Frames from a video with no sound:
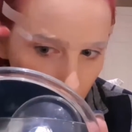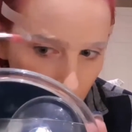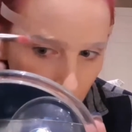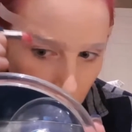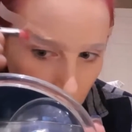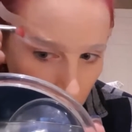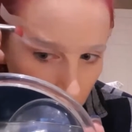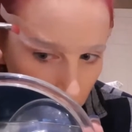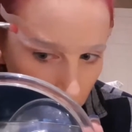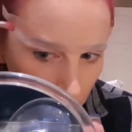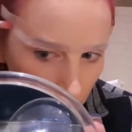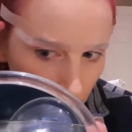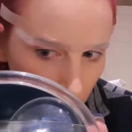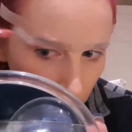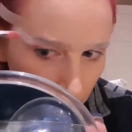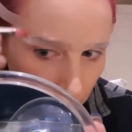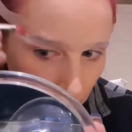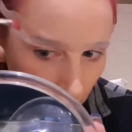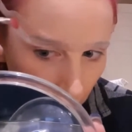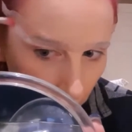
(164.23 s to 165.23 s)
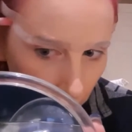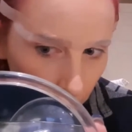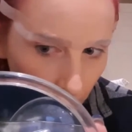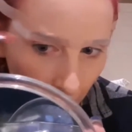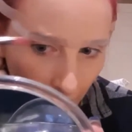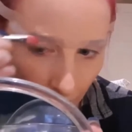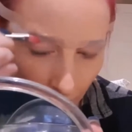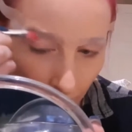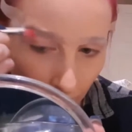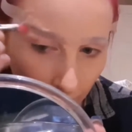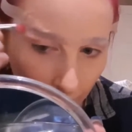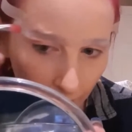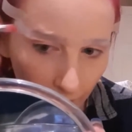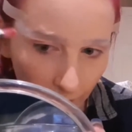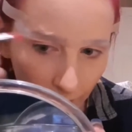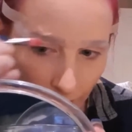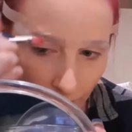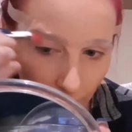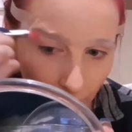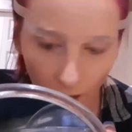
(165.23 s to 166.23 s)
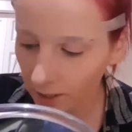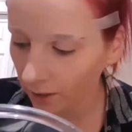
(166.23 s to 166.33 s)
So just follow that line.